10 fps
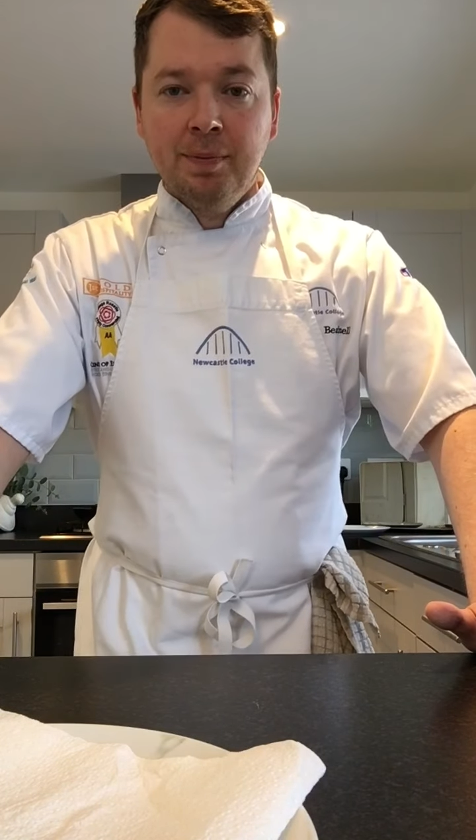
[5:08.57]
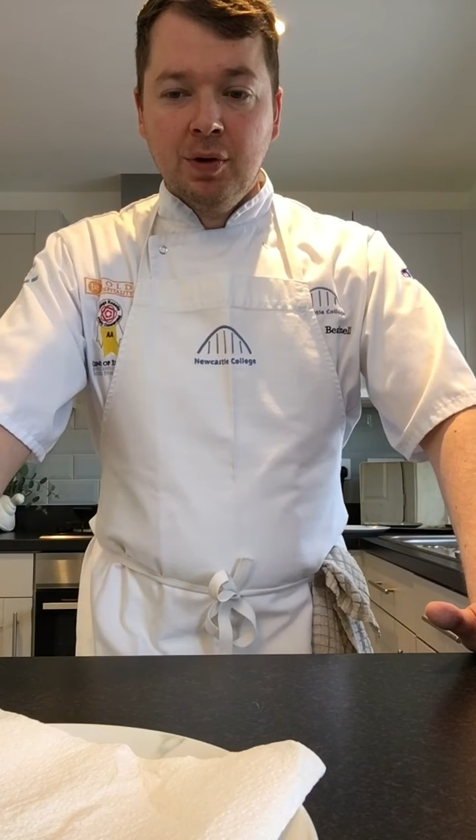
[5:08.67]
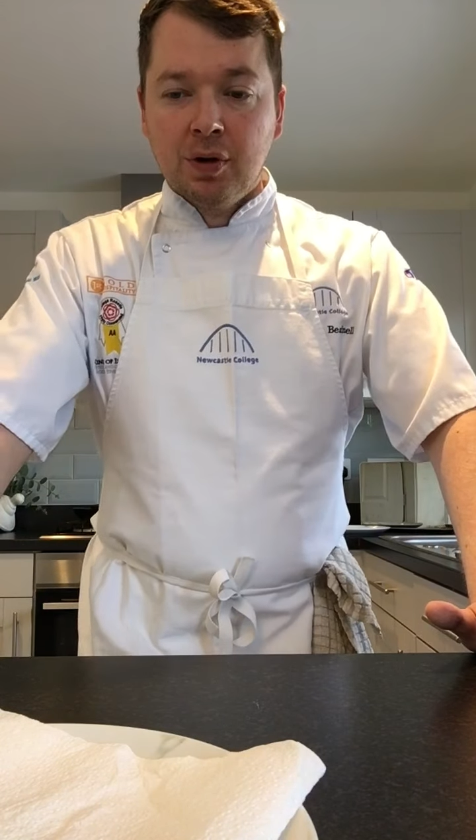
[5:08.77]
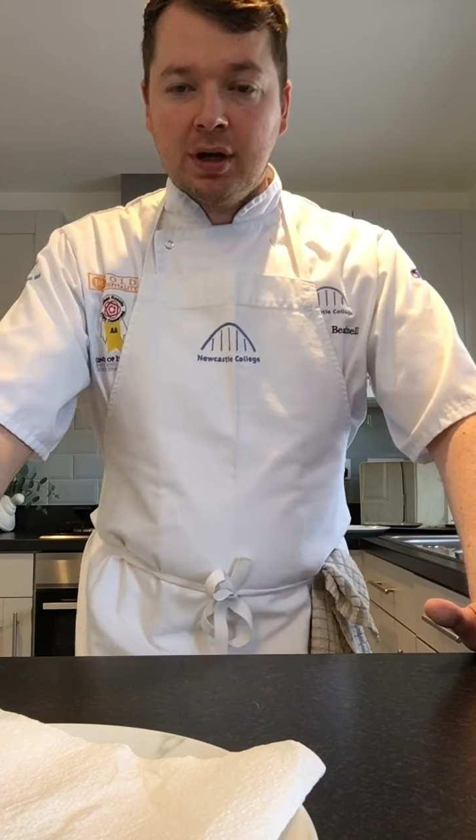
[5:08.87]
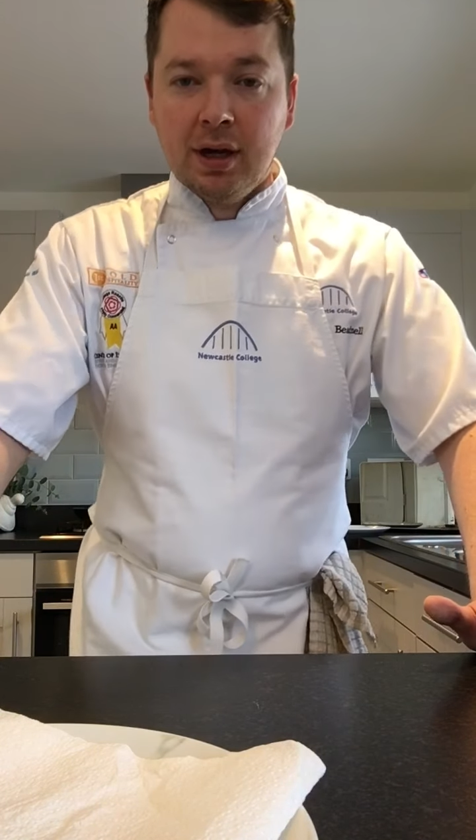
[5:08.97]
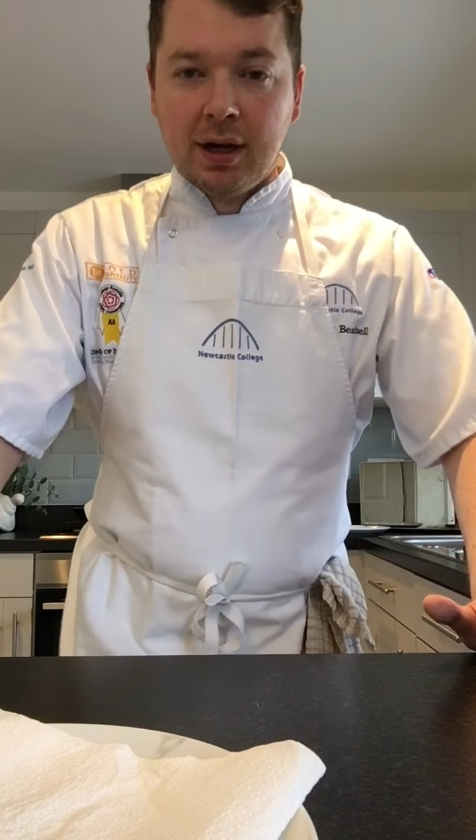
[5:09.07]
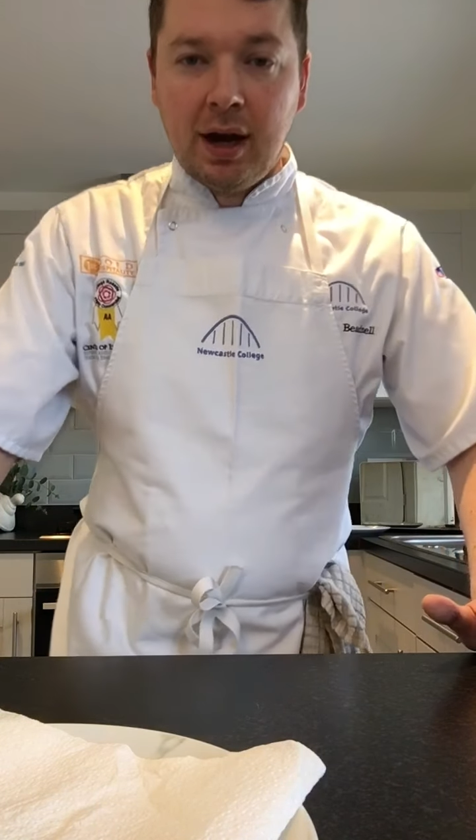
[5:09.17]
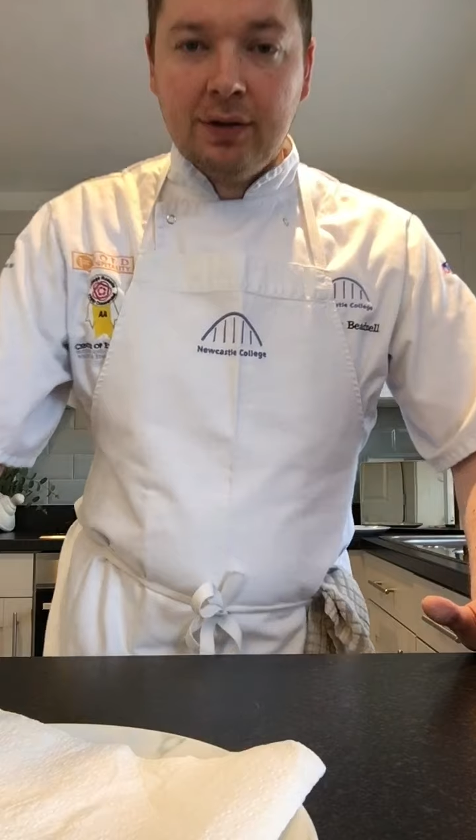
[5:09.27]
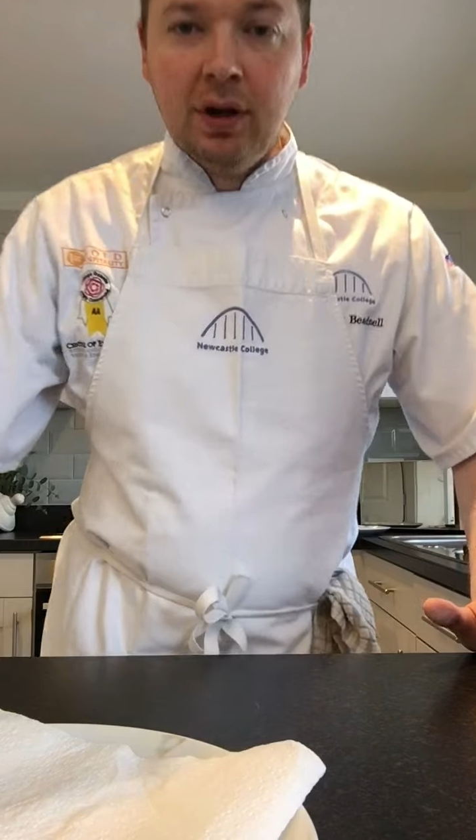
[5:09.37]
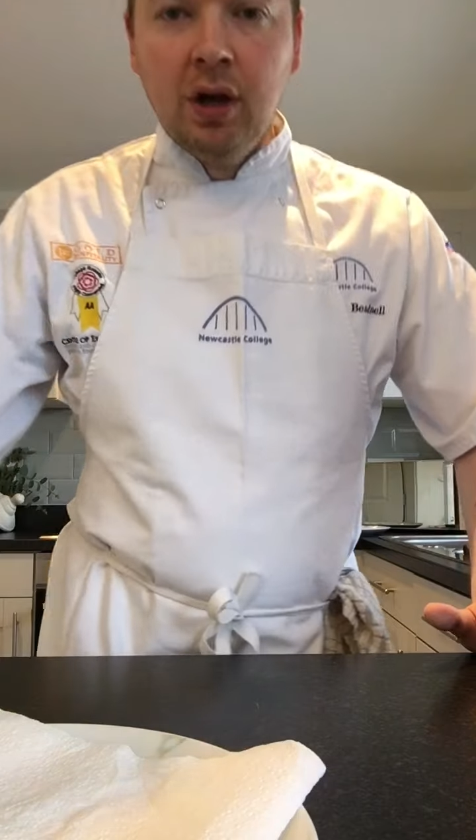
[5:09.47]
Okay
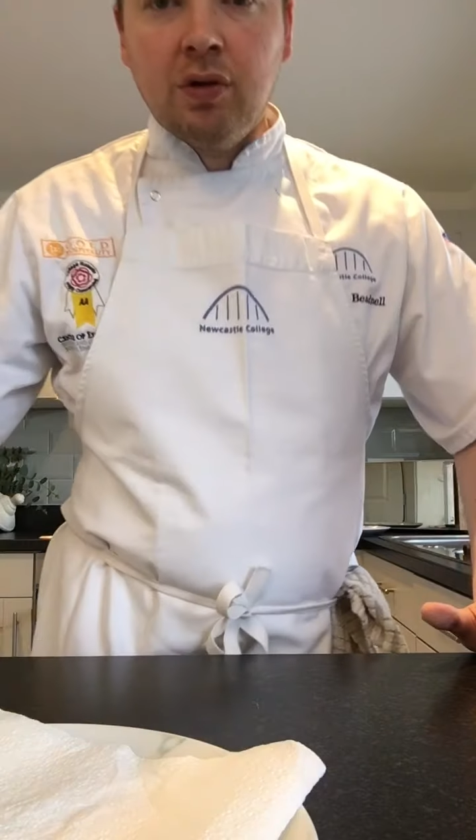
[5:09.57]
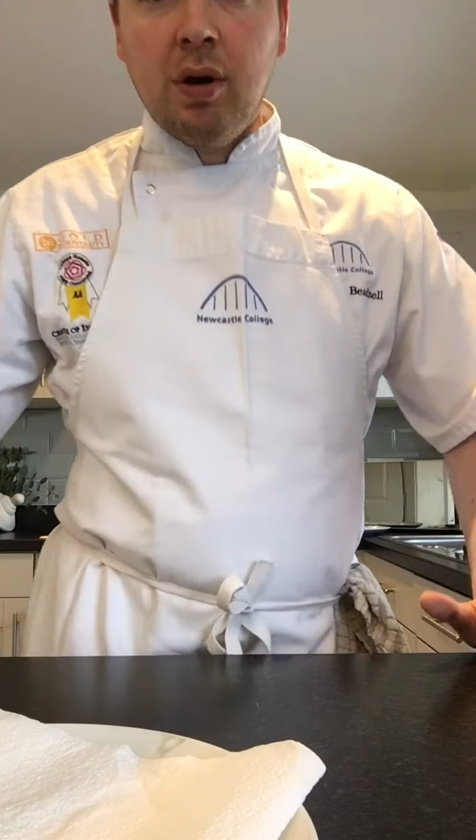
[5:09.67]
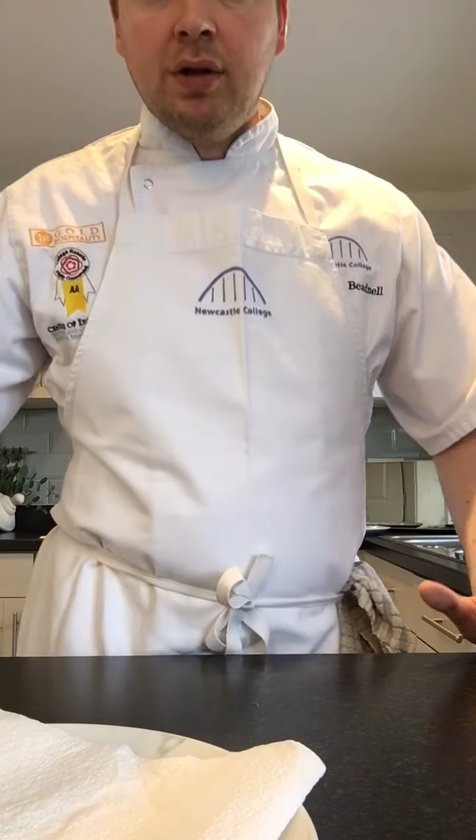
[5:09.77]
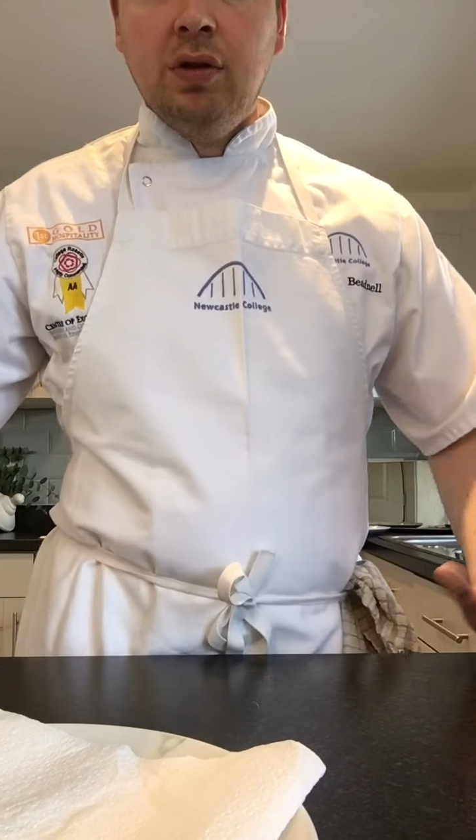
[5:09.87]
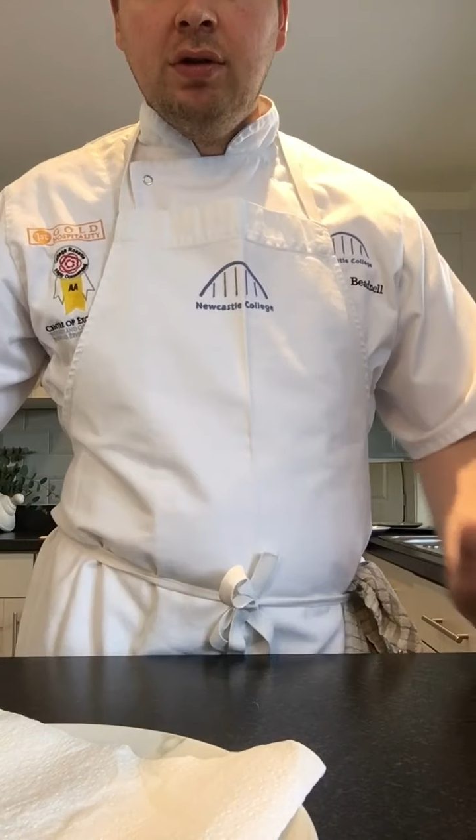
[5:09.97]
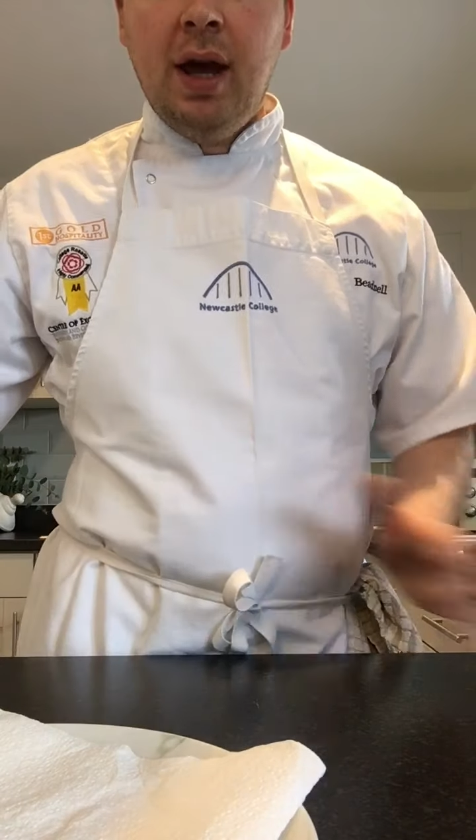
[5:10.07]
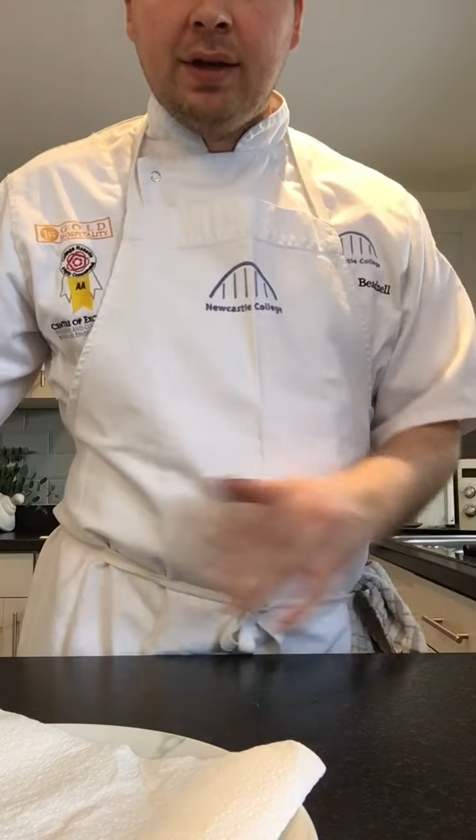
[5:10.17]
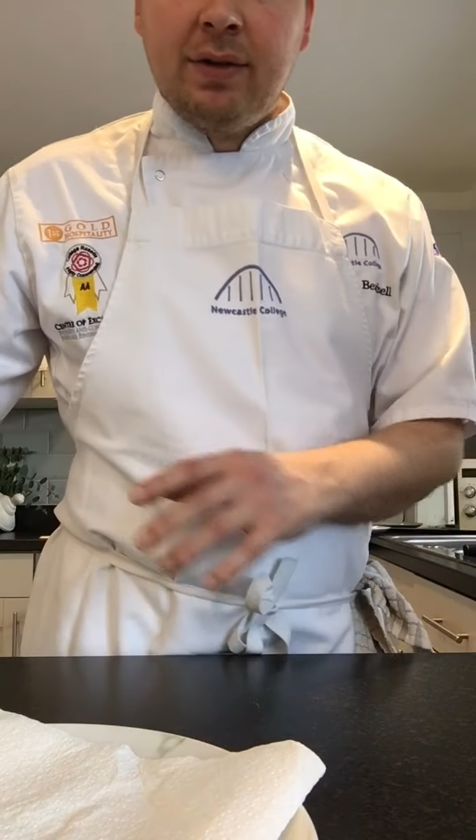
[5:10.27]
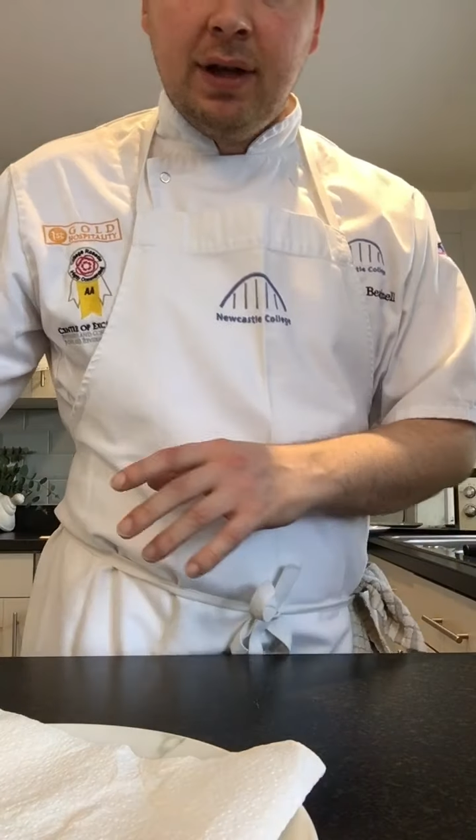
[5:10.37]
guys, so what I'll do next